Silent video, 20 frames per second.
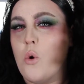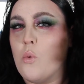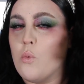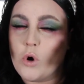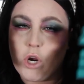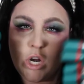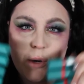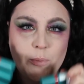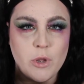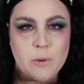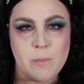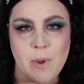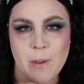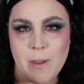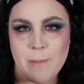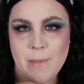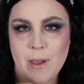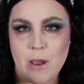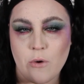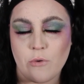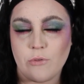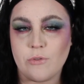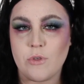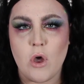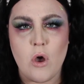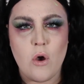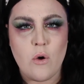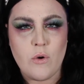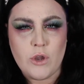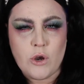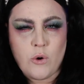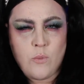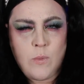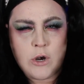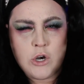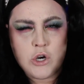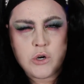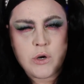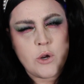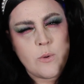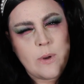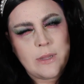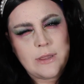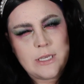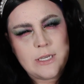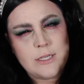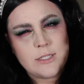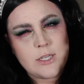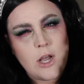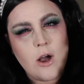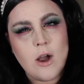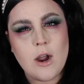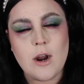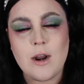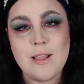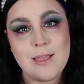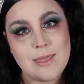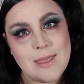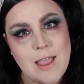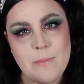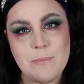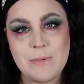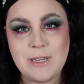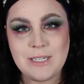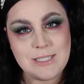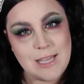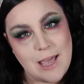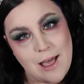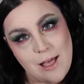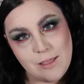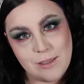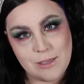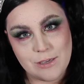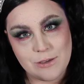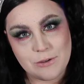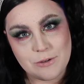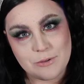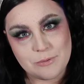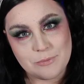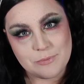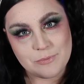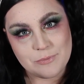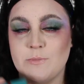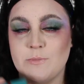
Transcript: We're going to put them on my mouth. Oh, you're wondering what these are? Let me tell you.